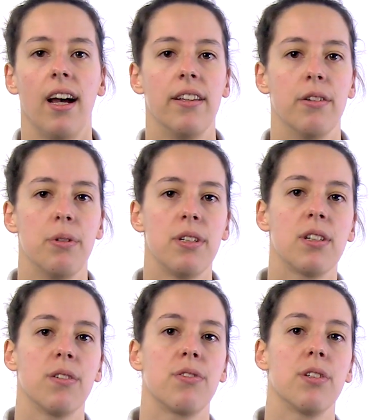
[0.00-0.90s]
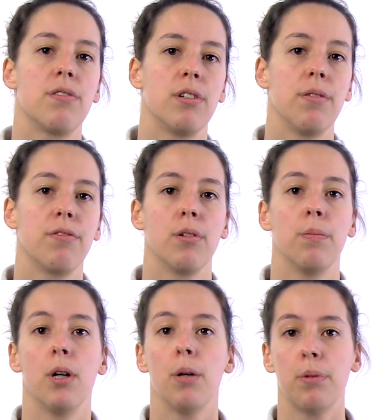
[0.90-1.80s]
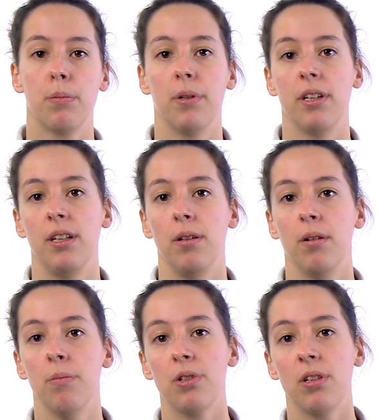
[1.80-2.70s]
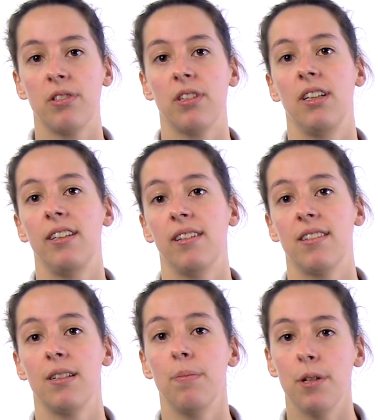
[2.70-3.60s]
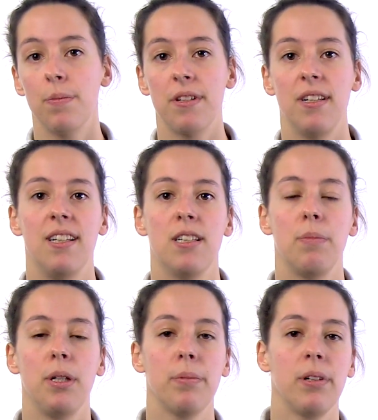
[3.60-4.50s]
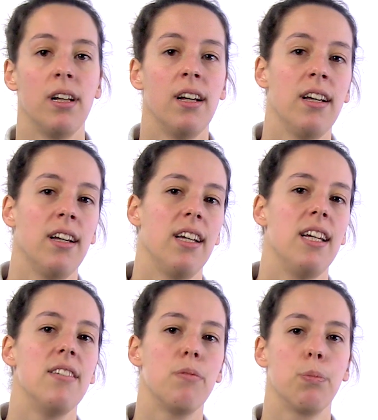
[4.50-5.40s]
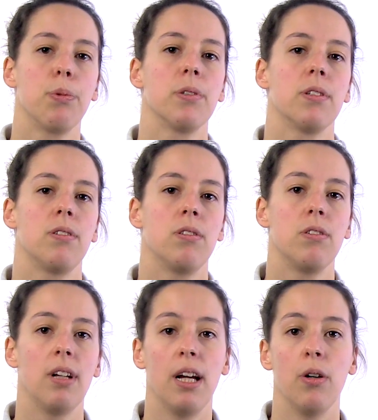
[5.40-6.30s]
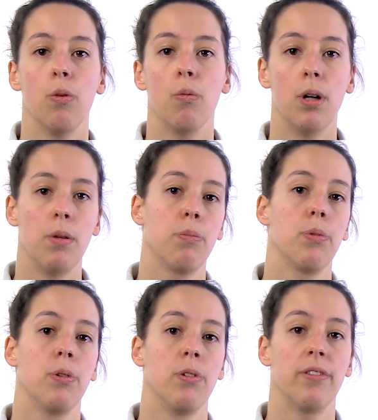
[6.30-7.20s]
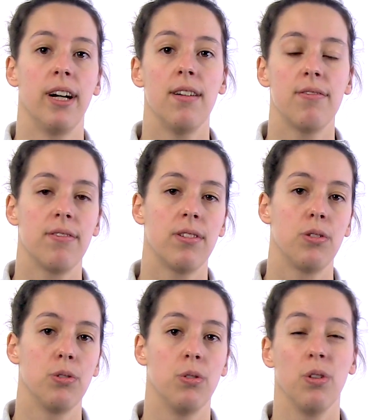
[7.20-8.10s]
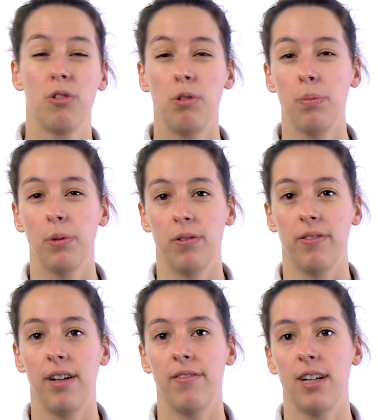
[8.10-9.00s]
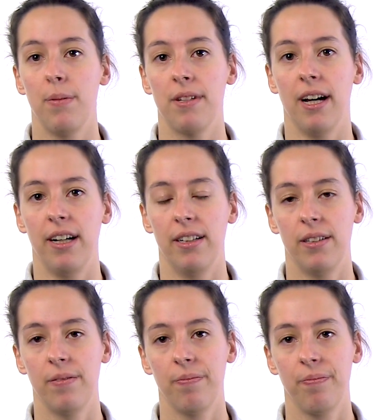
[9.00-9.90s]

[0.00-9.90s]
and the risk of suffering from upper body musculoskeletal symptoms in these people is reported to lie one point five to three point five times higher.